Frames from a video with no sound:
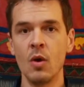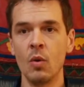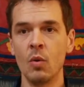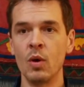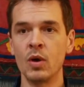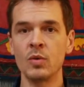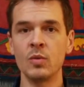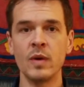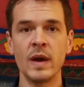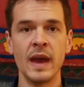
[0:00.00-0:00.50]

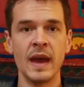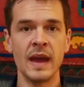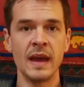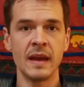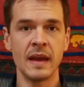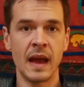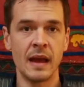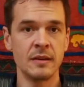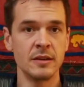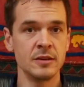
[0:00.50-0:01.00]
One
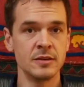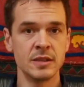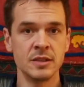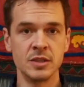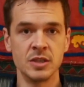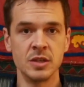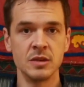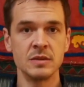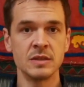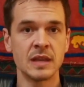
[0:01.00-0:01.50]
way I used to
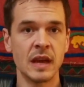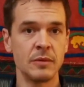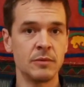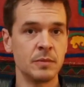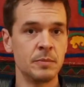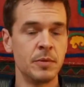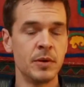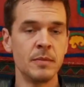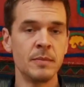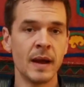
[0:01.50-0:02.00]
do is I
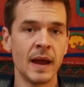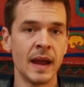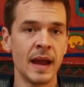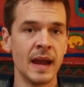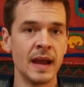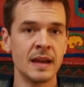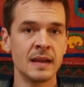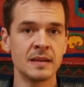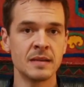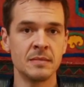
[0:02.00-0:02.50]
would put my
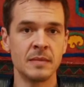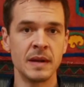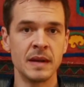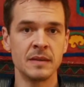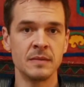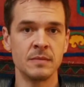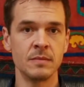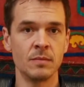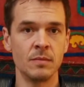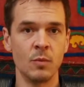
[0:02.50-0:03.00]
hand on
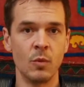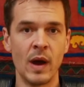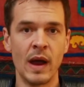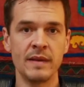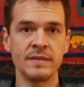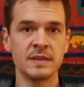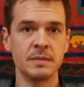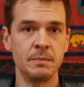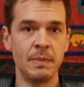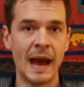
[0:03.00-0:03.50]
my
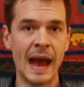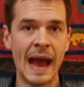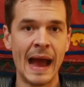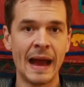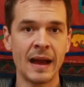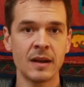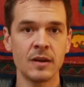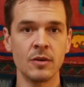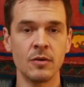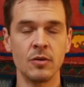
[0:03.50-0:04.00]
wife's
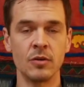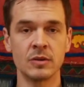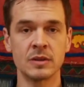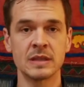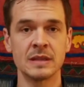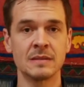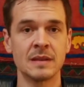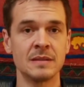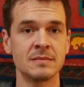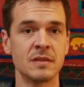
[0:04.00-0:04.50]
back, or
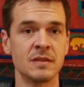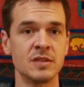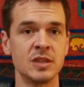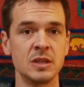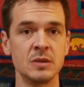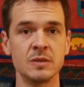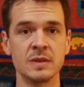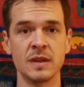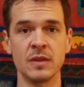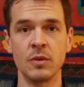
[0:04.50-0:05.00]
sometimes if
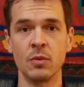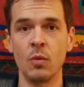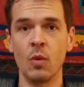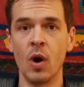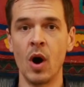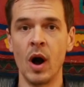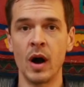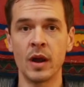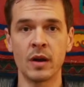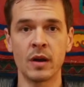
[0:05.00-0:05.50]
she was in the
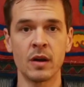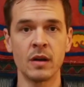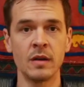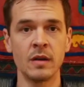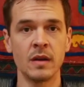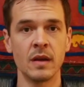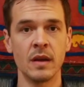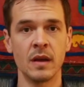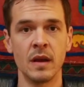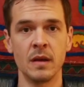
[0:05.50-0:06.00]

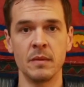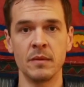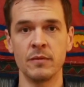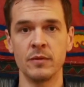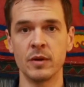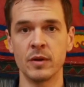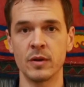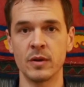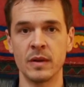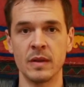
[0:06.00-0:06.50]
water, if
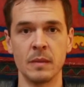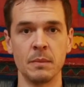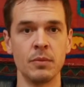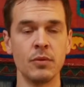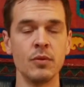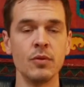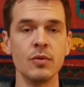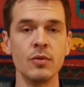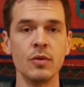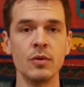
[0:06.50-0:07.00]
we were in the
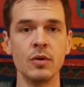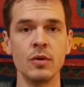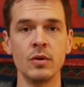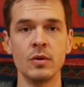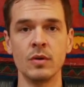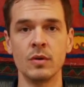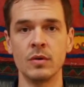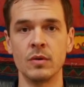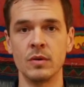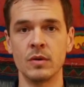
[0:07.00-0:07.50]

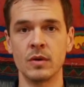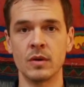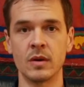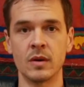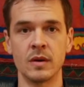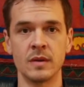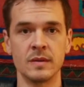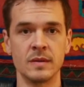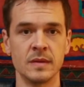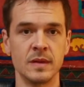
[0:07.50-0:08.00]
pool,
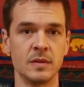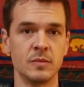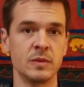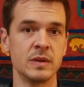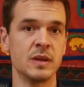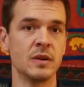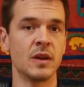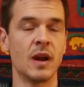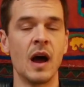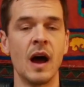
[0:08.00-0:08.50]
or you know,
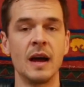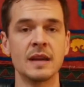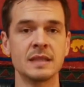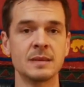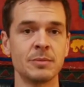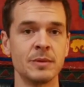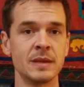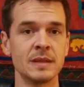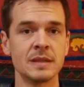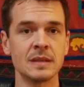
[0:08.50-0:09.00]
we go to hot
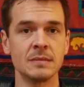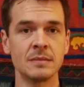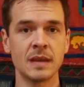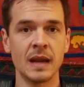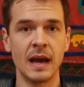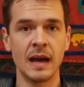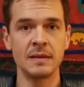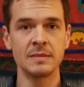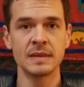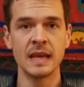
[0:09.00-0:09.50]
springs
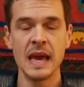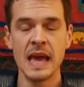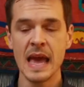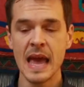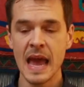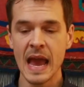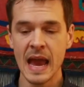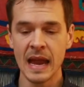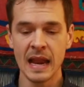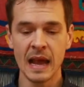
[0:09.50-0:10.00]
sometimes,
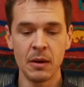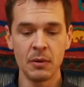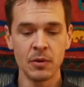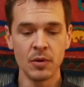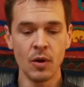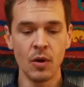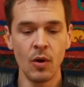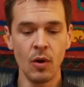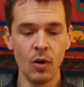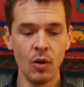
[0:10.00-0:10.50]
and I
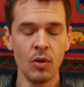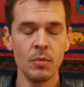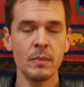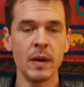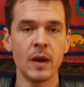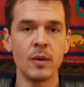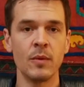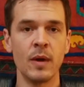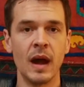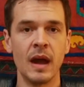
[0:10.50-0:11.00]
would hold
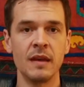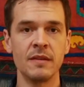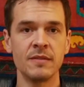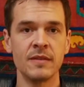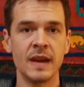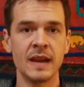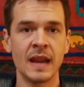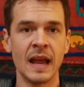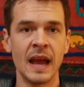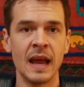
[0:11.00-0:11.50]
my
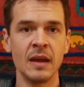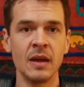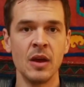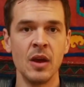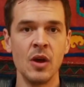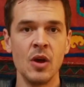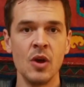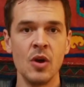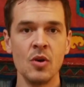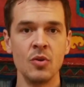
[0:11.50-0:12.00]
wife, and I
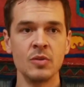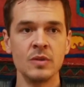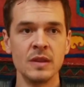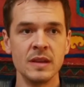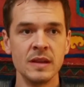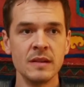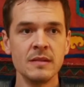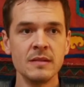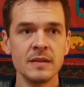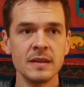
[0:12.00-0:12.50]
would
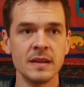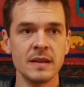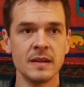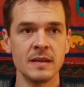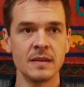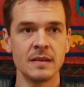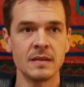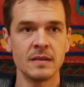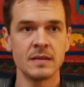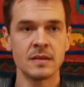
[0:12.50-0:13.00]

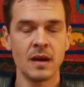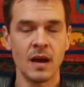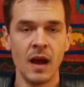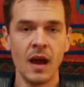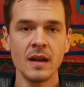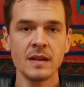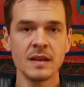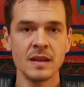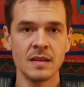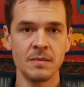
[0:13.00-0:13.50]
literally
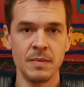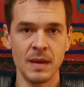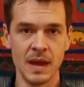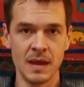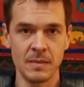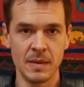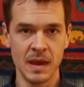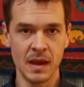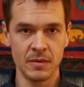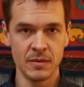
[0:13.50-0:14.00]
talk to the
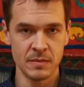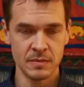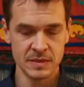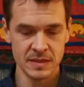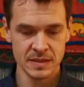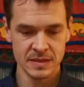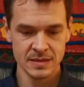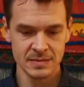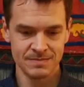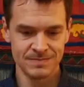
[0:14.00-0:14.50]
baby. I would
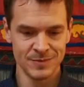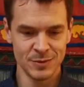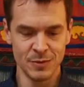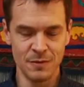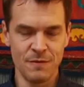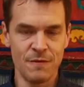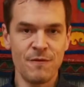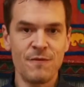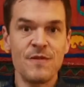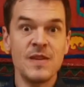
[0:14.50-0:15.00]
sort
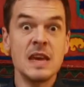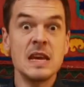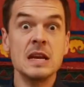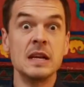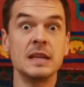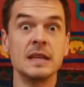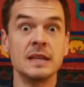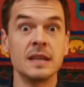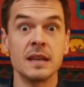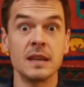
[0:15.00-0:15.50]
of
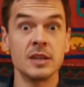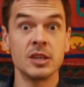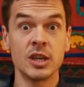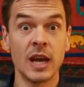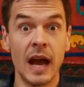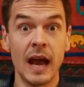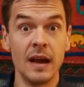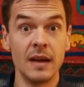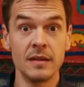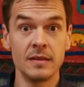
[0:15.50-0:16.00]
feel into the
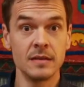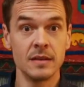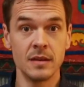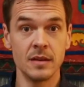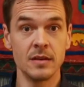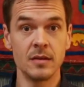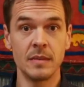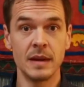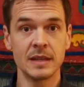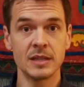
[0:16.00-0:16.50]
child,
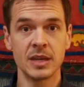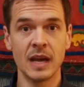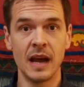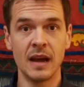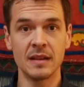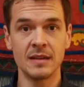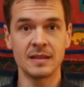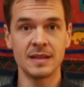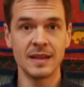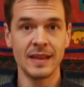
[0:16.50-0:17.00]
you know, my
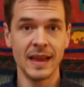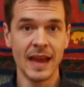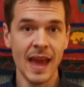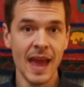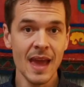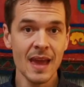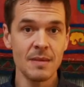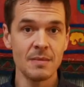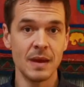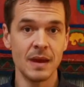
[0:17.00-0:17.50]
child, and say like,
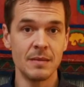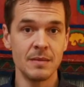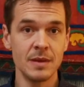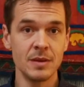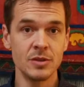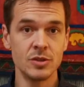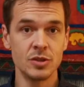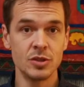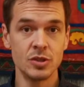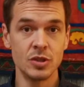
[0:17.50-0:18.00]
hey
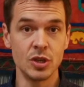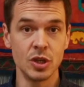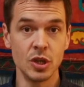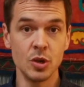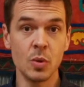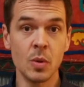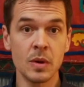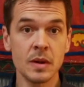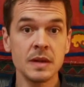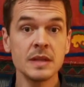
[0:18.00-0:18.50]
baby, do
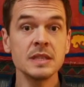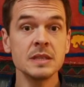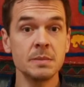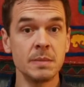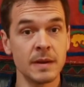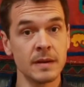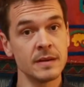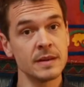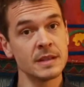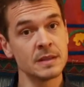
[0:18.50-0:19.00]
you want to
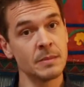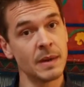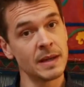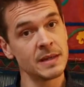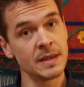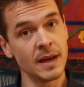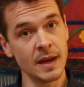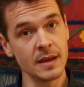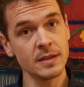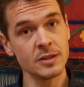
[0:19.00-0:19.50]
experience my
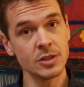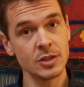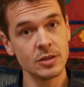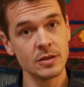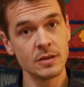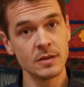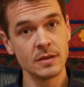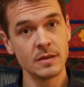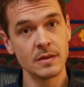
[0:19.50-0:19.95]
touch?